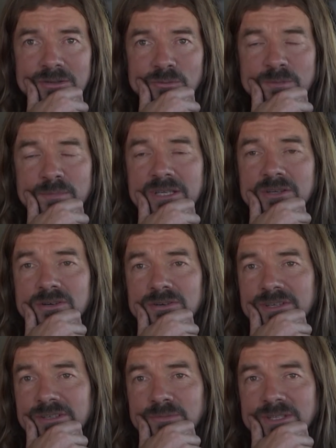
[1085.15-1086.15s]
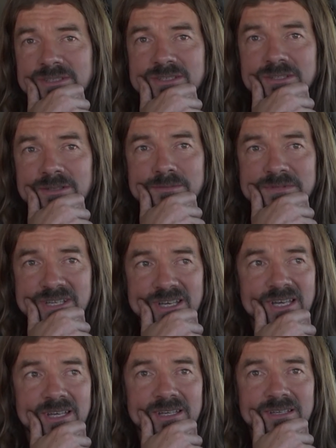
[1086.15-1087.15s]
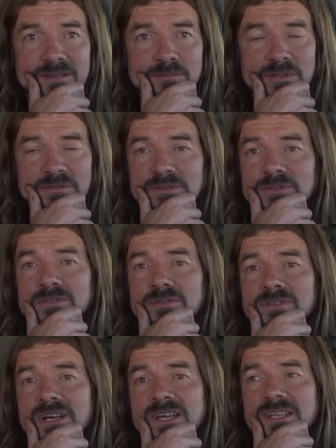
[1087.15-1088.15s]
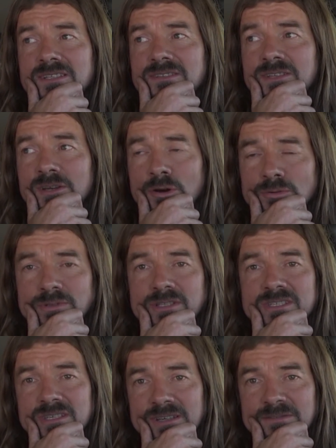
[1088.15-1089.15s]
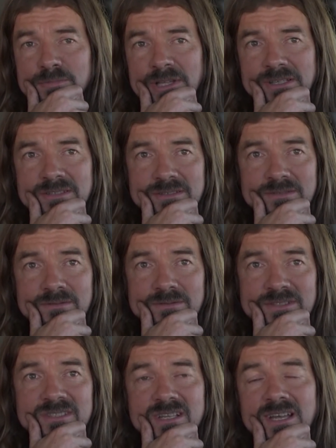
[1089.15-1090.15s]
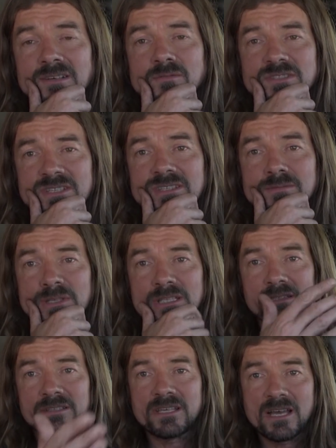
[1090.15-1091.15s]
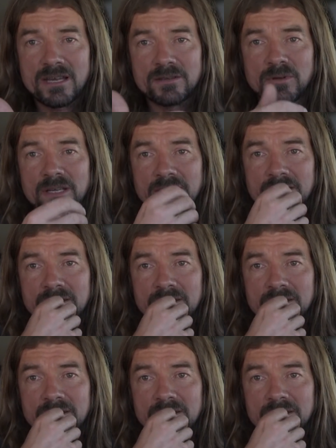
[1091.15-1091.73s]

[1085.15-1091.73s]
We've been caught in windstorms there before, and the only safe place to stand was in the middle of the highway,